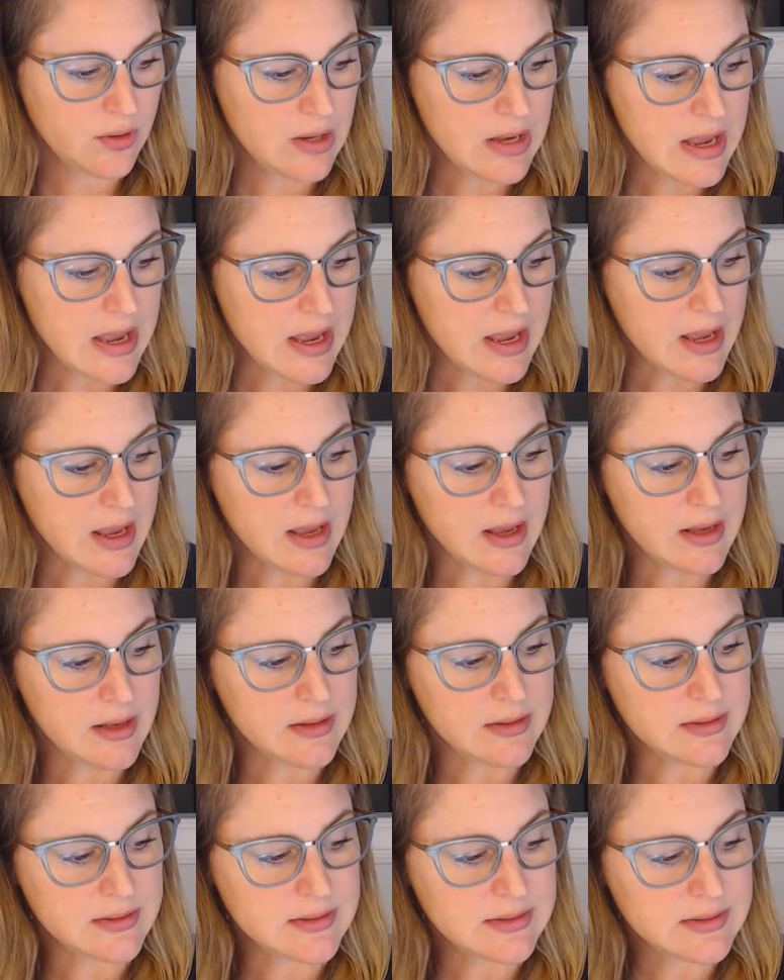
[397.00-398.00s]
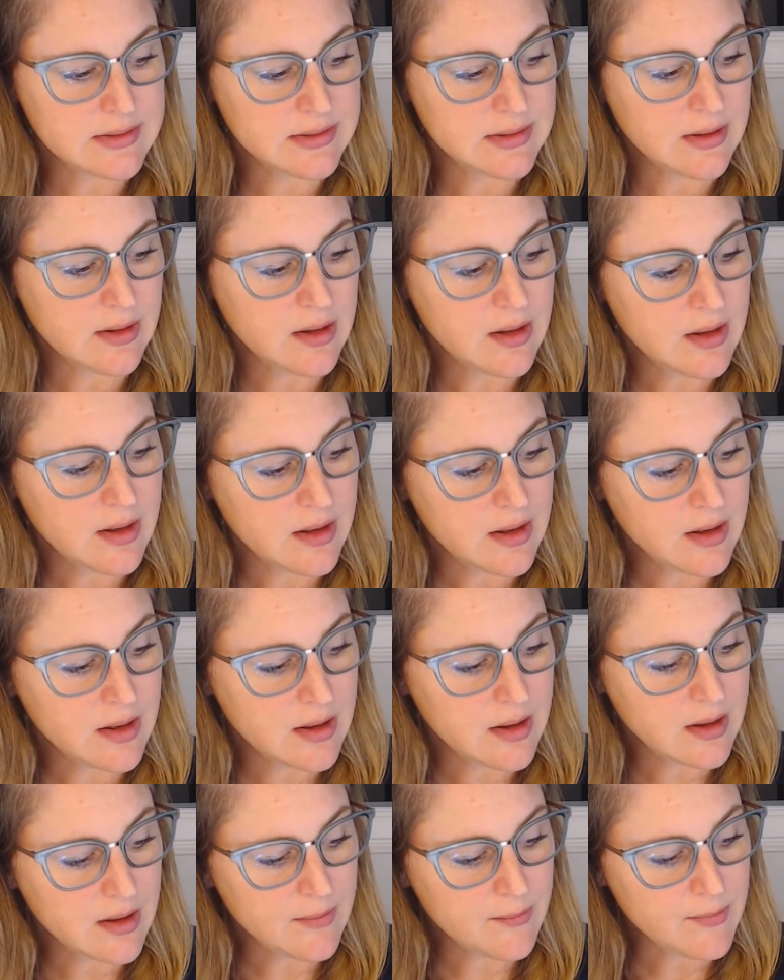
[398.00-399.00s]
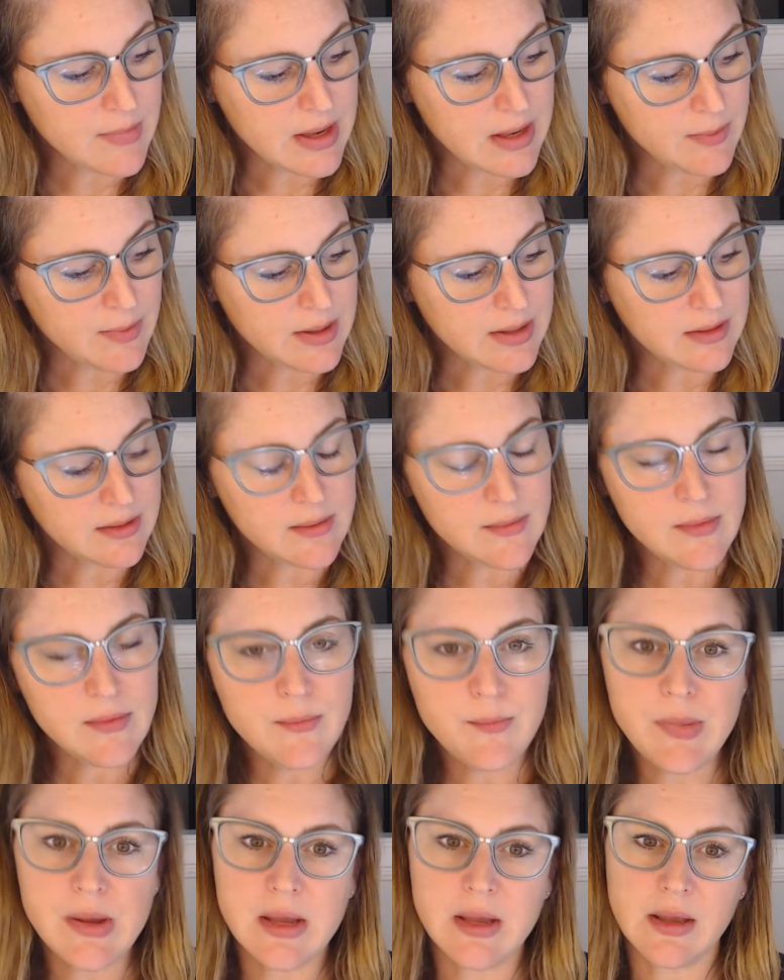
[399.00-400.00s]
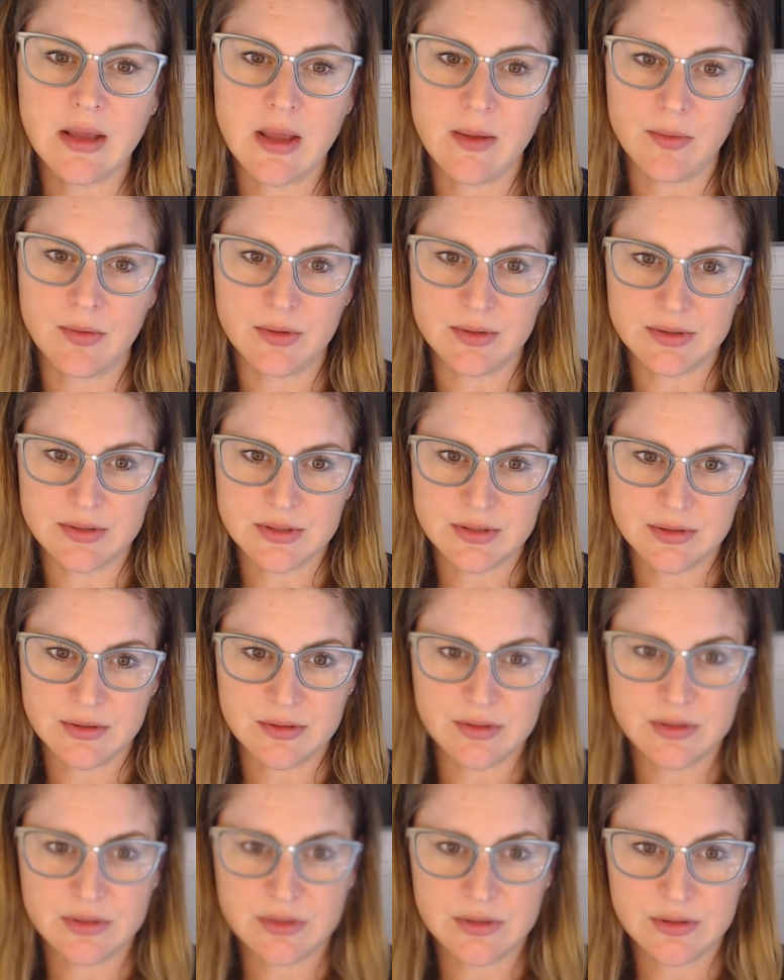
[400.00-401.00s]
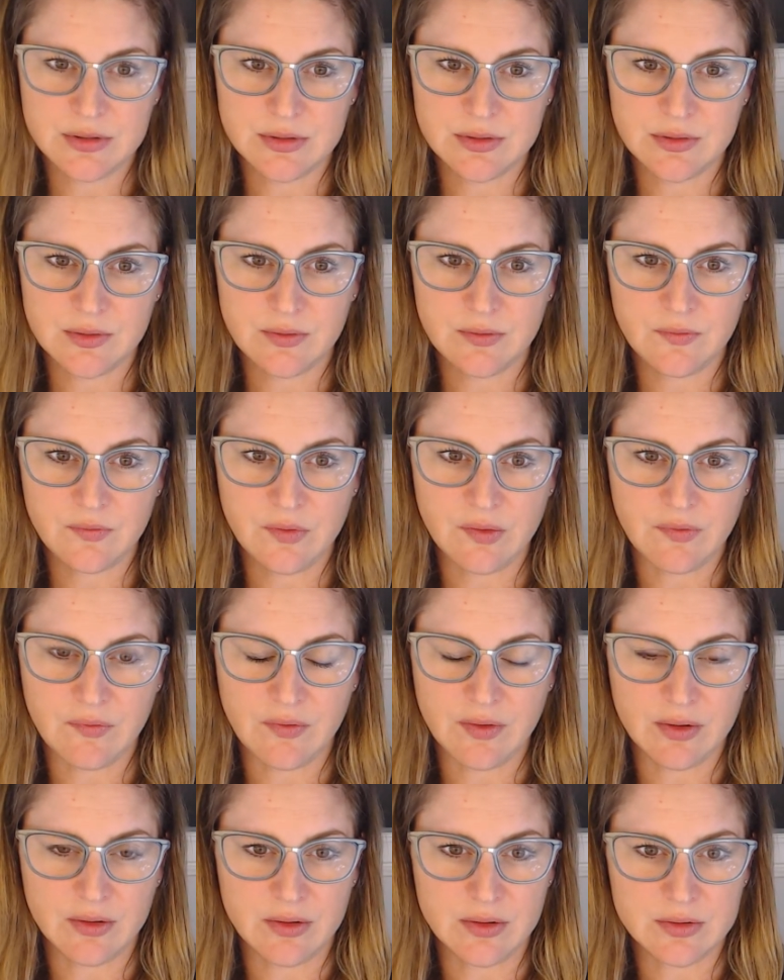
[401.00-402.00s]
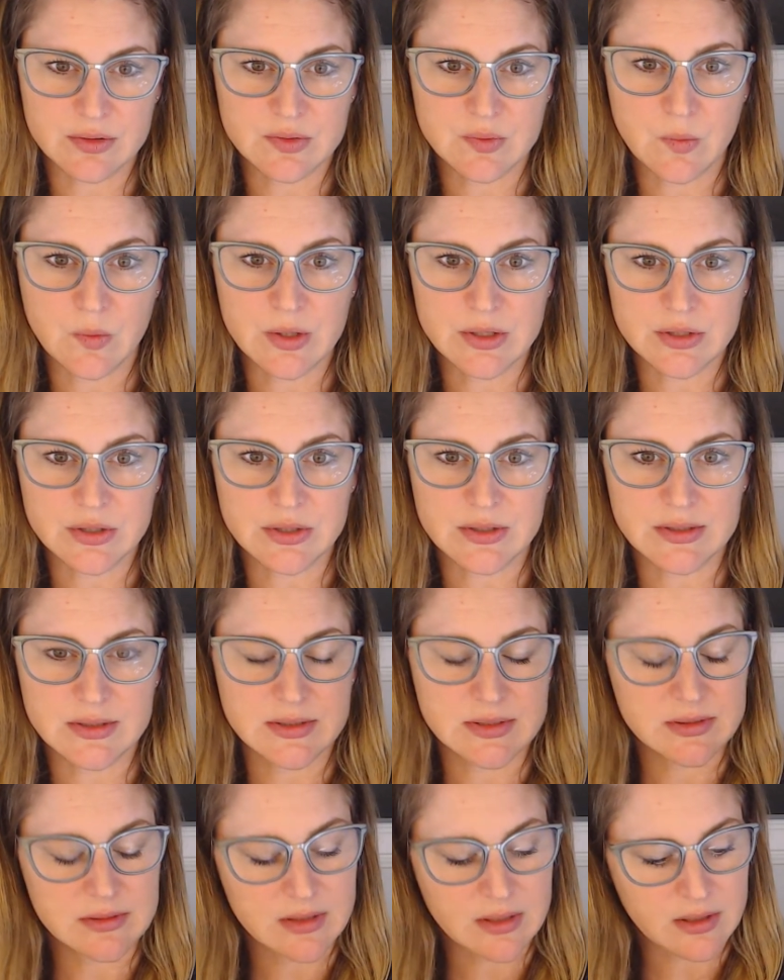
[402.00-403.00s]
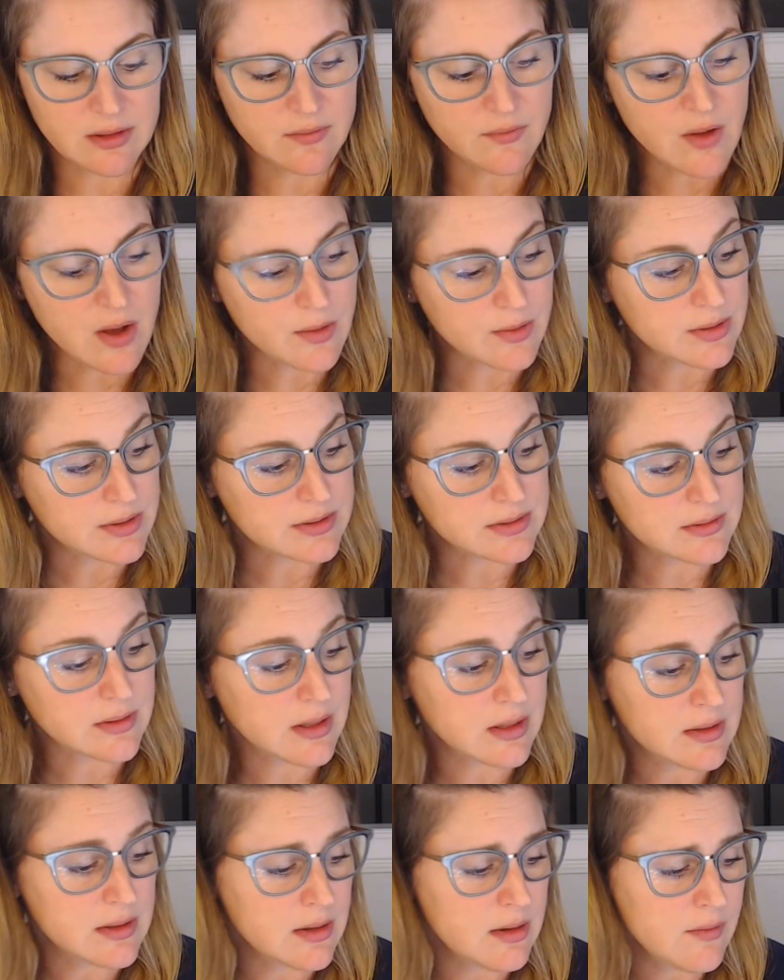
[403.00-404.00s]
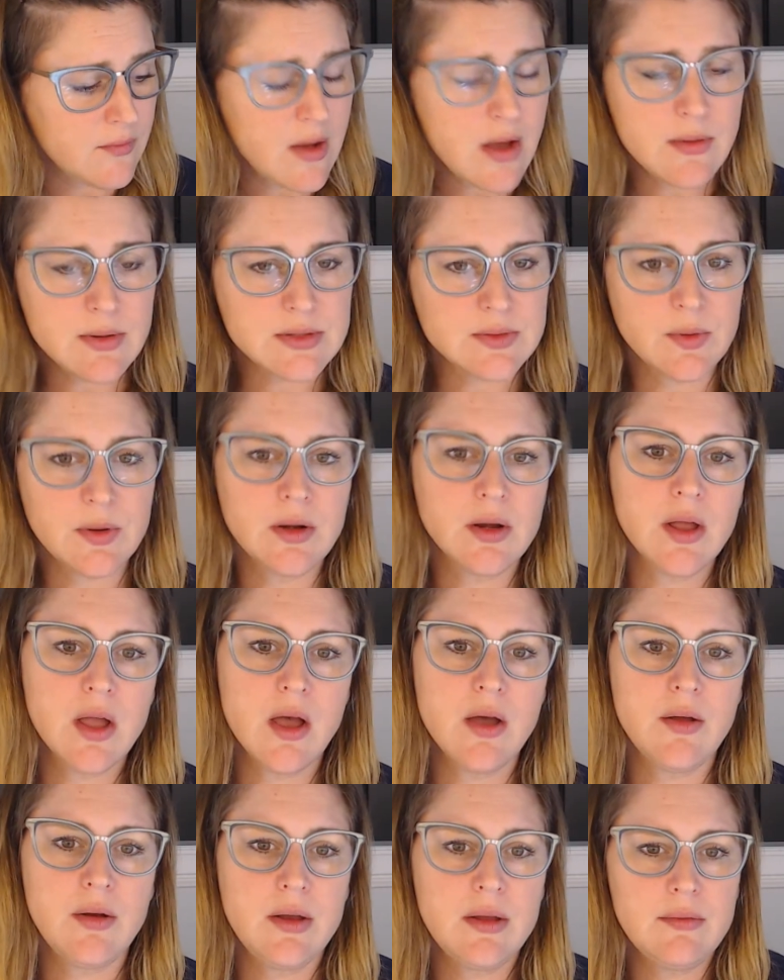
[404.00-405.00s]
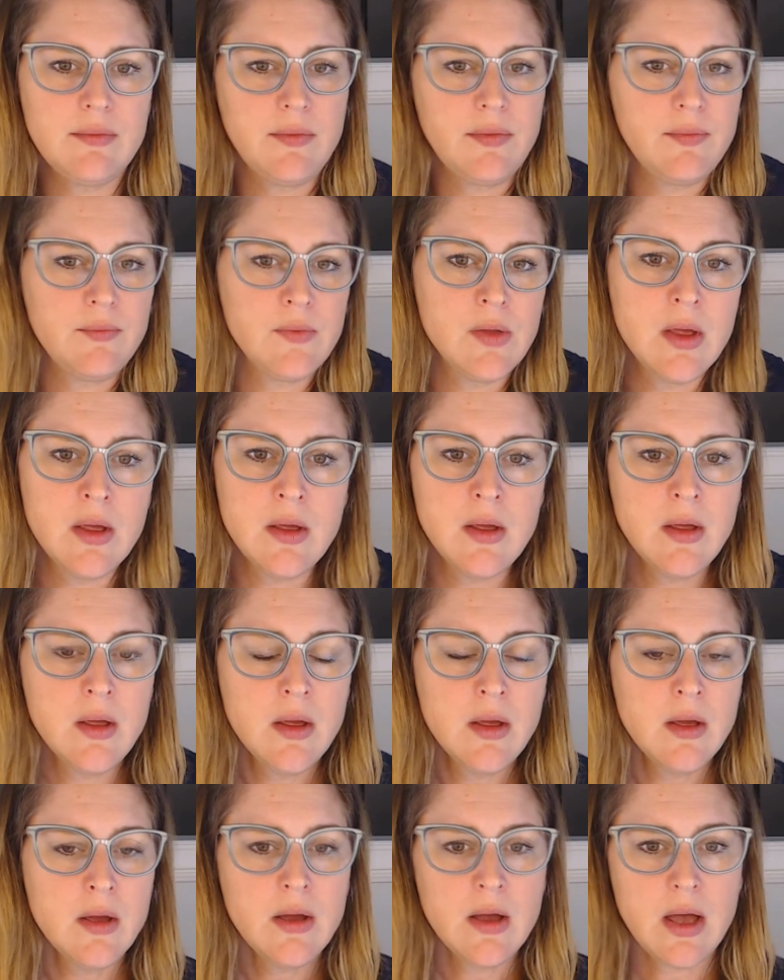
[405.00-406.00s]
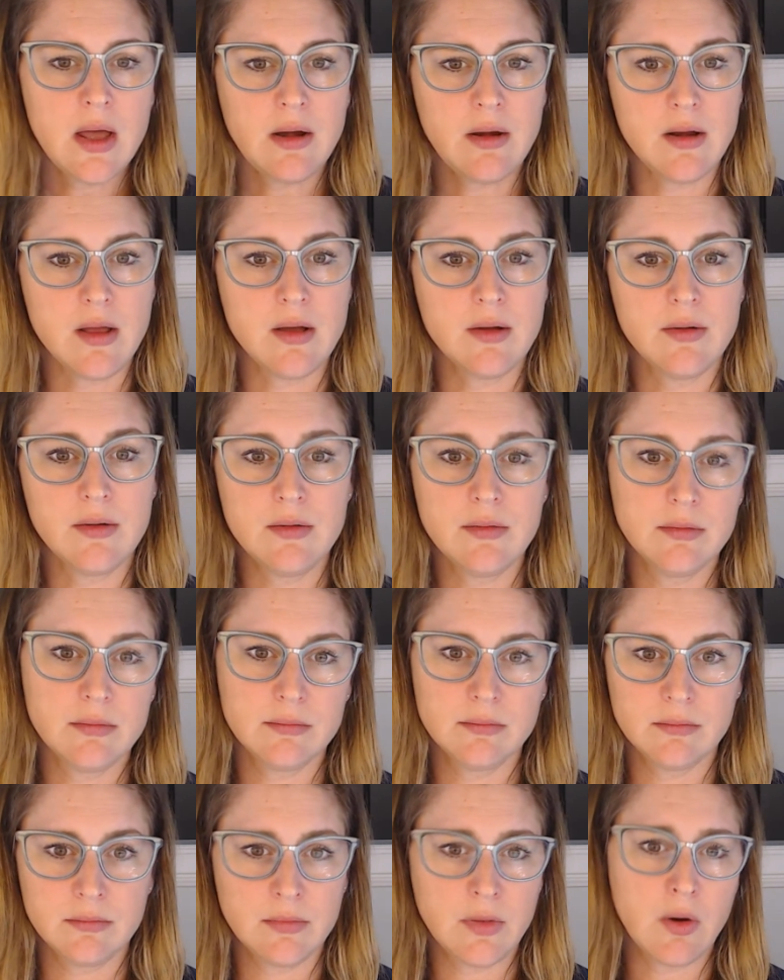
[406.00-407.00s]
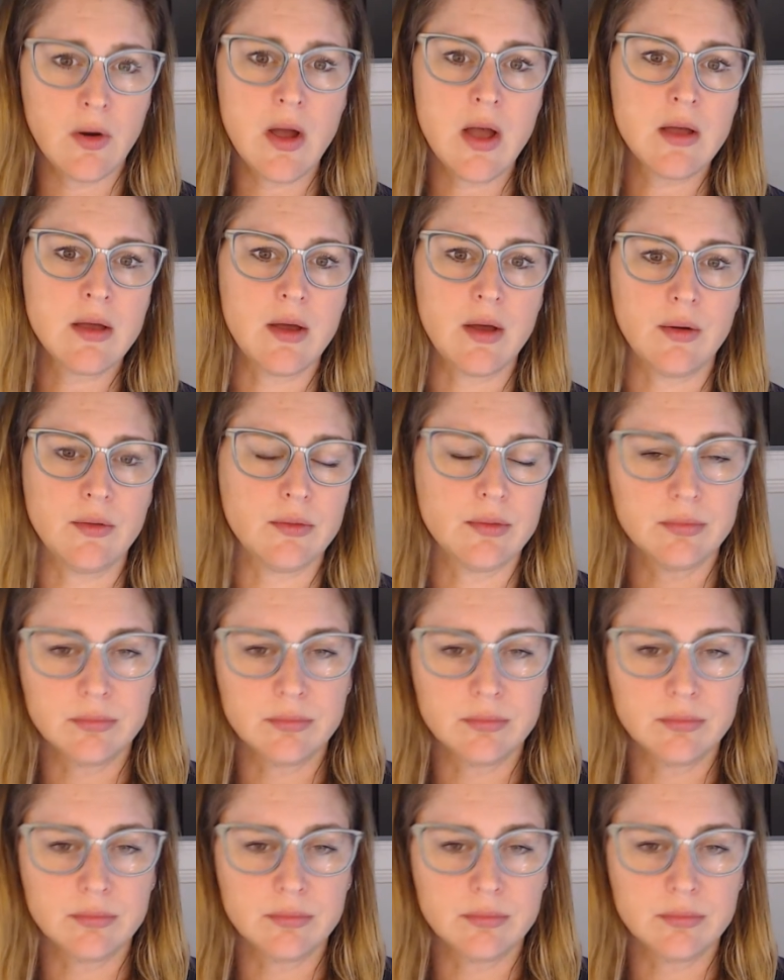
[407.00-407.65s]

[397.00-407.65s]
and maybe being able to fulfill those wishes that you've always wanted to go to, I don't know, Morocco.